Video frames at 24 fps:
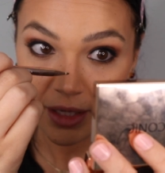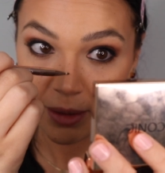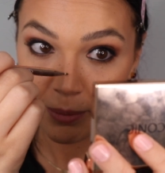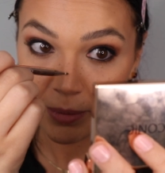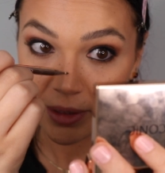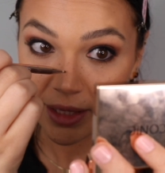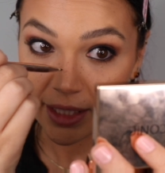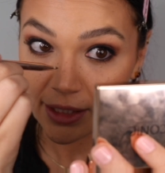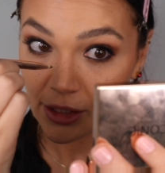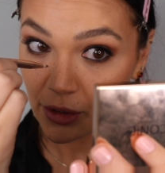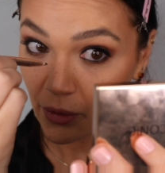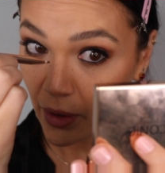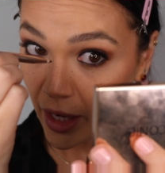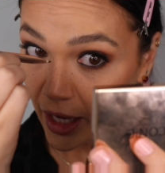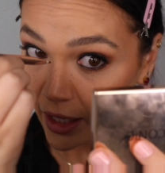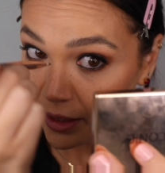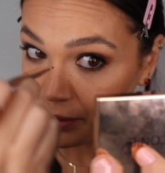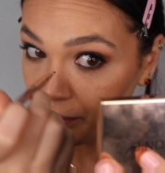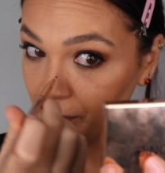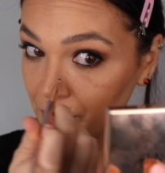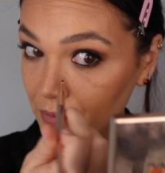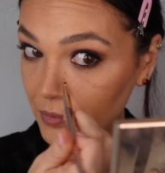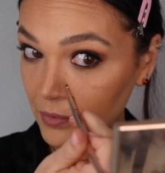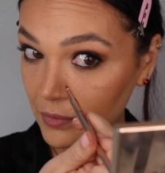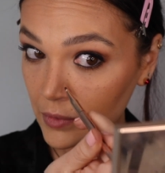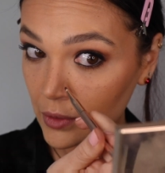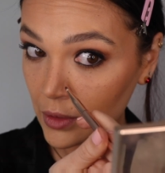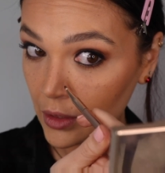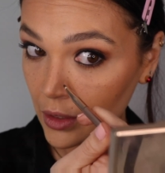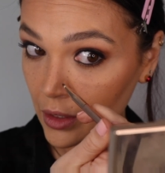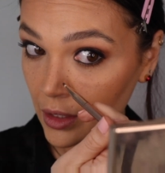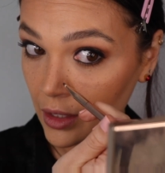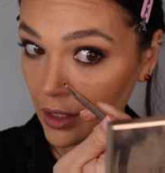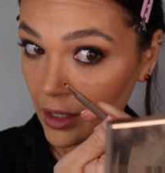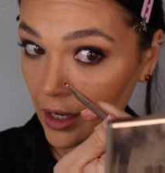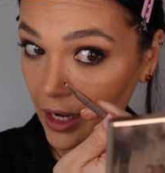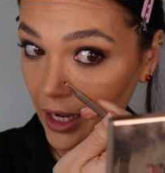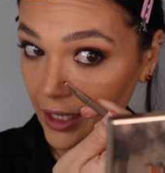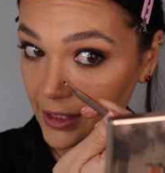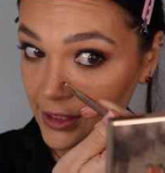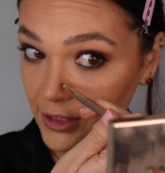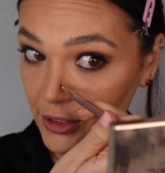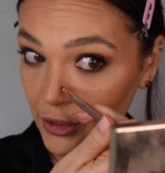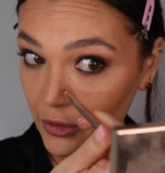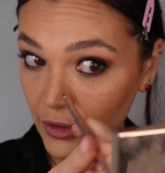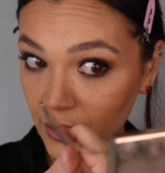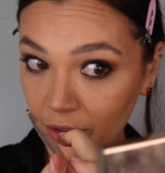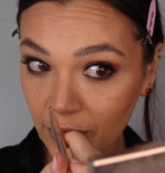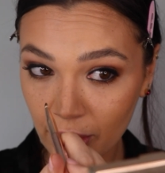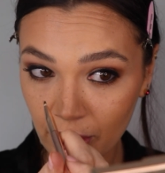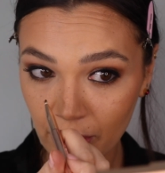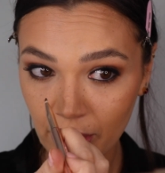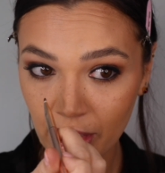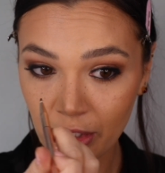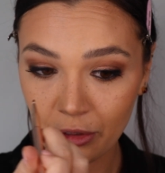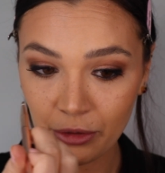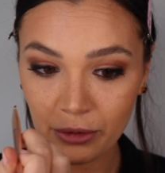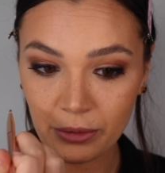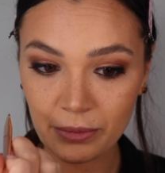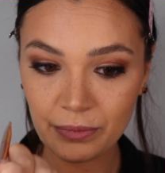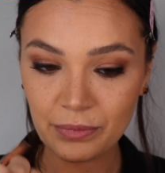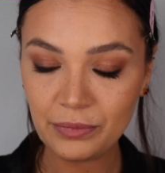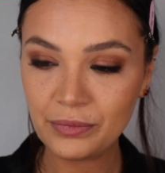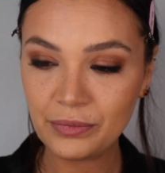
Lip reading: but that's okay. I still think they're cute.